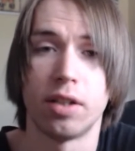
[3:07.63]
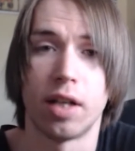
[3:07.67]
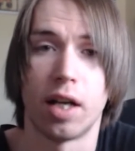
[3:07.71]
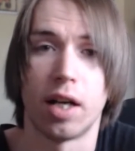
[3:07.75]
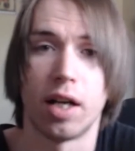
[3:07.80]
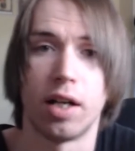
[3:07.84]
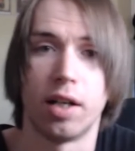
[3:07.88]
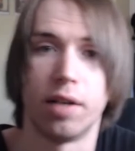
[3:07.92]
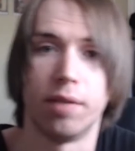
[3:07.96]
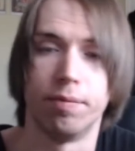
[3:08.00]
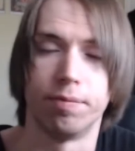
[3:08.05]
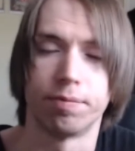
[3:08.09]

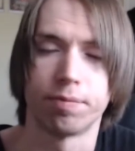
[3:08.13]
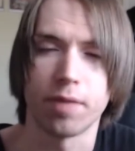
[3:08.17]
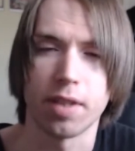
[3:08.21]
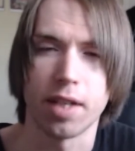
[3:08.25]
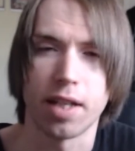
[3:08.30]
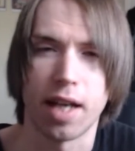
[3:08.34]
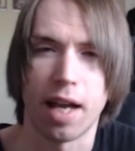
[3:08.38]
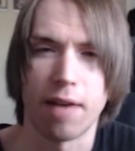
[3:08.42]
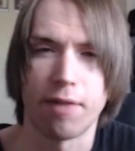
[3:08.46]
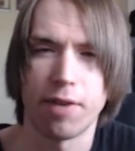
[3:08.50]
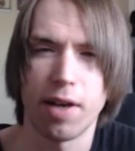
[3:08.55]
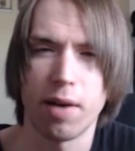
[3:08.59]
um,
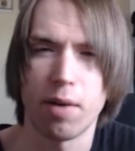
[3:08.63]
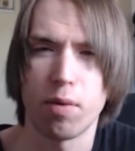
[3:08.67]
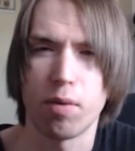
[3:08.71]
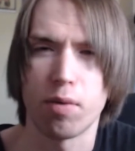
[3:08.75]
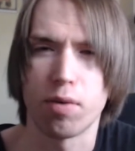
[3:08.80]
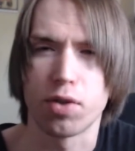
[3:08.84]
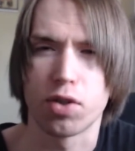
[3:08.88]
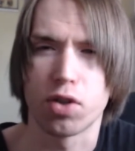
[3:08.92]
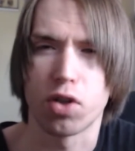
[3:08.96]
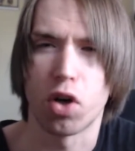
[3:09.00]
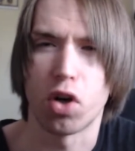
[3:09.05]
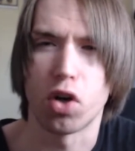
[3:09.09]
I forgot what it
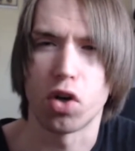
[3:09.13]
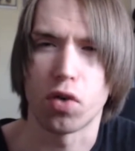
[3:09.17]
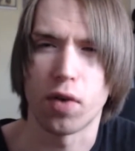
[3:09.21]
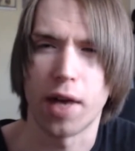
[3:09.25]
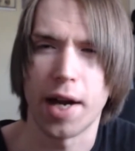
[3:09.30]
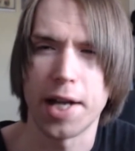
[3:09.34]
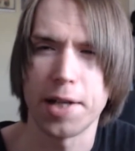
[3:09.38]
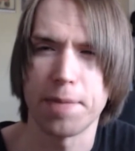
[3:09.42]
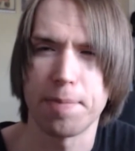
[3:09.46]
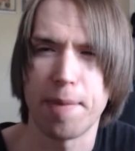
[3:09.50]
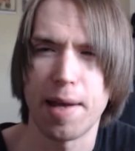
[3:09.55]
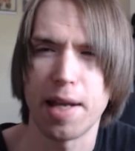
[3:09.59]
was called,
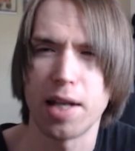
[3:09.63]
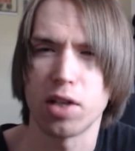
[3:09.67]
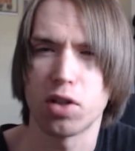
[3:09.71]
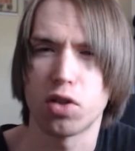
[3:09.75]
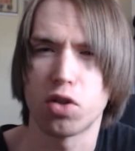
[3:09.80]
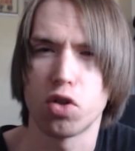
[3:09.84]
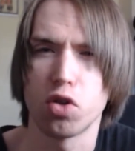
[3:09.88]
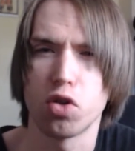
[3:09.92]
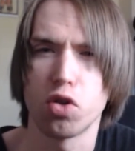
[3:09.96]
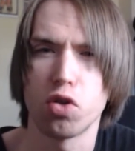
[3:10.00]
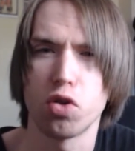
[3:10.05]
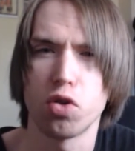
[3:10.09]
Crash
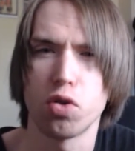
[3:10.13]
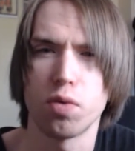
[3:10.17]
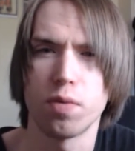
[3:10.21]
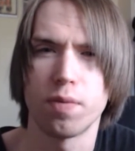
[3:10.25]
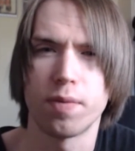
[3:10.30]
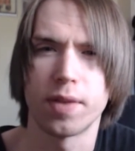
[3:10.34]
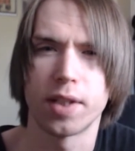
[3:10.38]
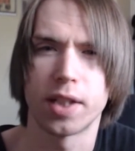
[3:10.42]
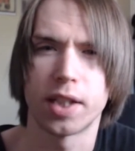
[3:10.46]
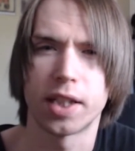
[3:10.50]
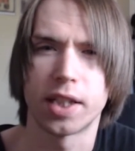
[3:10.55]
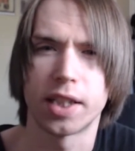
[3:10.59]
Bandicoot